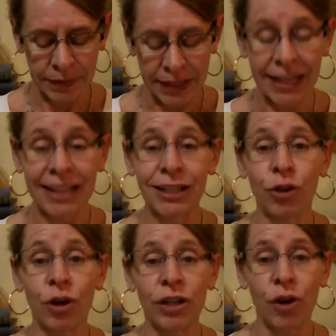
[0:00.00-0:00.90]
And the
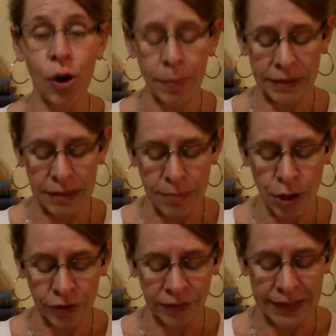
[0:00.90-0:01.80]
Lord opened the
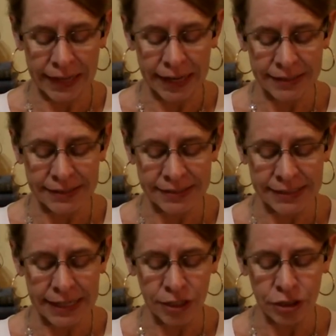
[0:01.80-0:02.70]
mouth of the ass and
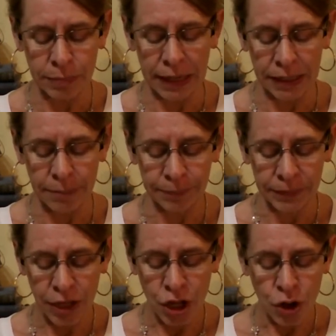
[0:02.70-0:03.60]
said unto Balaam,
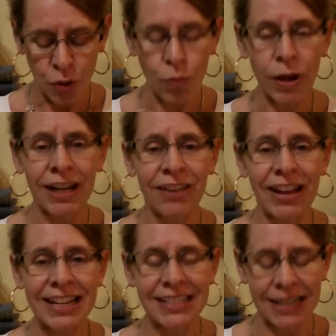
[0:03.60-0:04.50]
What have
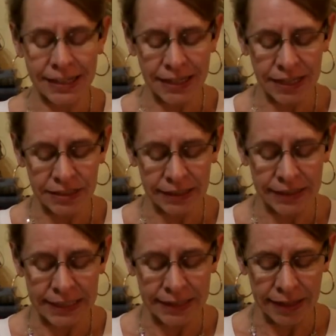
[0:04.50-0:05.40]
I done unto
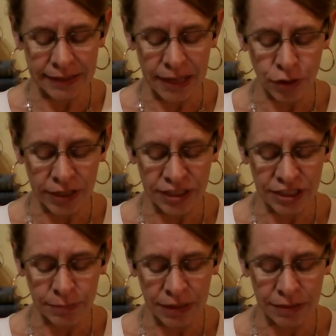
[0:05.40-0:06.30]
thee, that thou hast
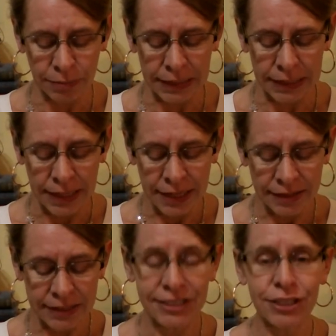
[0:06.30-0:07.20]
smitten me
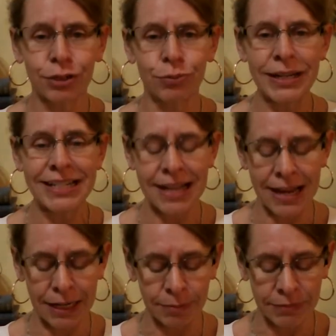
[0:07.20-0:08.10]
these 3
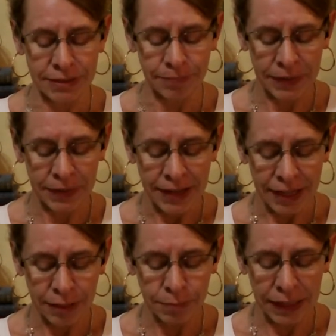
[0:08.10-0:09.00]
times?
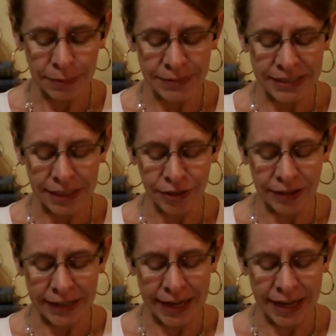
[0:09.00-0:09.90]
And Balaam said unto
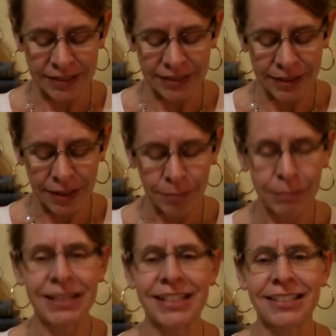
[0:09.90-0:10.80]
the ass,
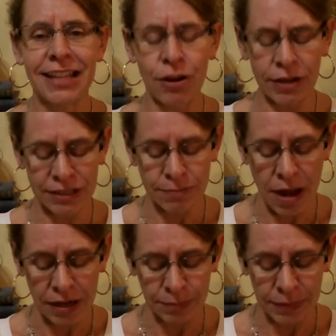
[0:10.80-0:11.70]
Because thou hast
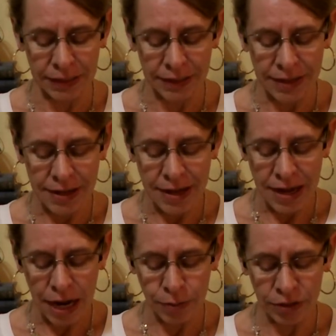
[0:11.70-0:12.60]
mocked me,
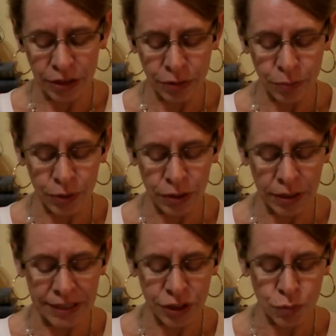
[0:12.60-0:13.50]
I would there were
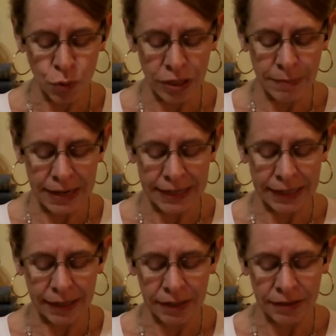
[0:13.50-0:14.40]
a sword in my
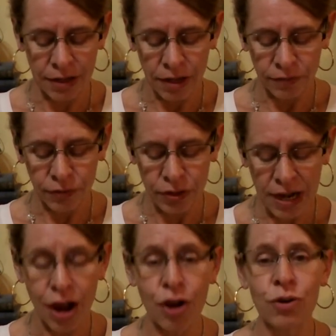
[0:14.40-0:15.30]
hand, for
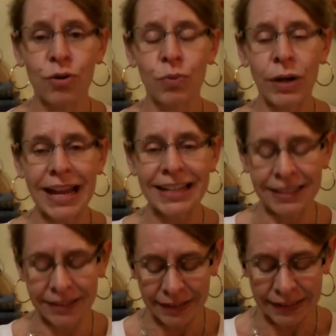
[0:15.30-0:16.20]
now would I
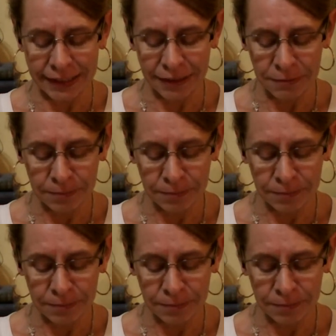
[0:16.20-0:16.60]
kill thee.